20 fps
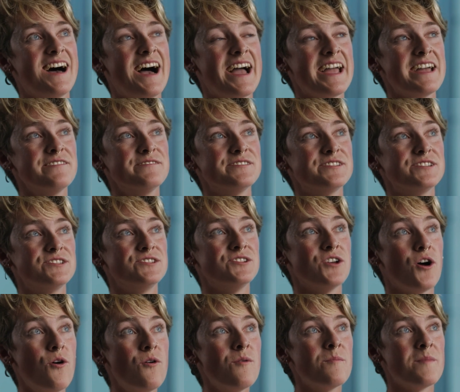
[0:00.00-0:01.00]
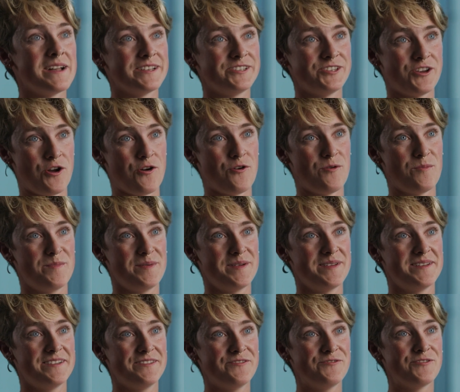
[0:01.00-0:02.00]
I have so much hope
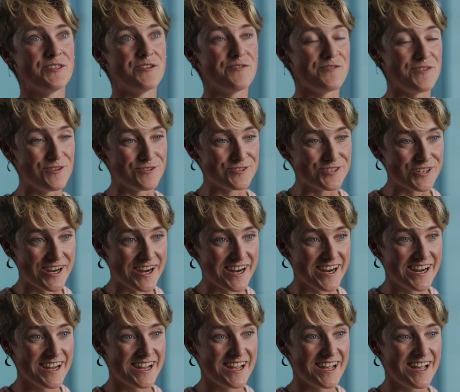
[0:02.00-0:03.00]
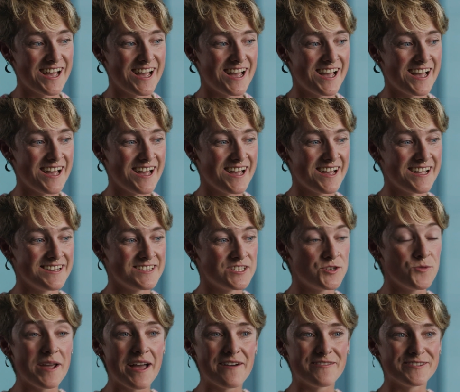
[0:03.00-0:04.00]
for the future.
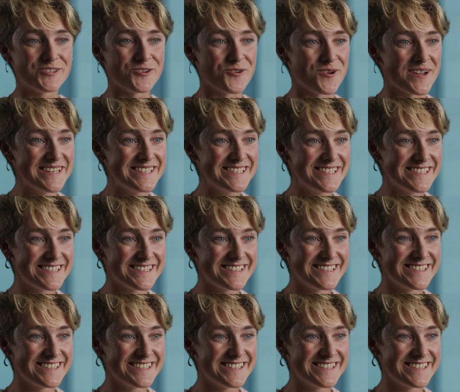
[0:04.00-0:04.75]
Do we have a choice?